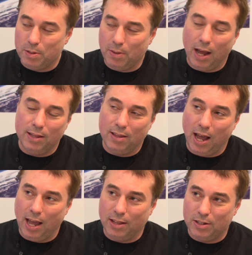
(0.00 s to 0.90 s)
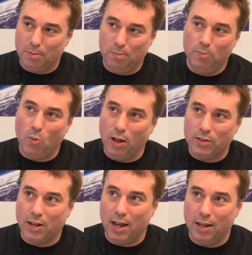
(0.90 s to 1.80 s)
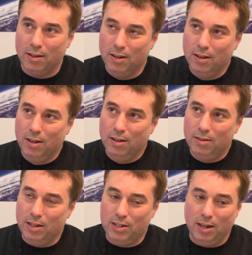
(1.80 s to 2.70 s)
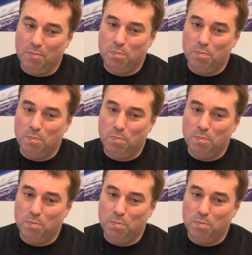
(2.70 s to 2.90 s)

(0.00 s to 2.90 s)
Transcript: I mean, I had some ones there's a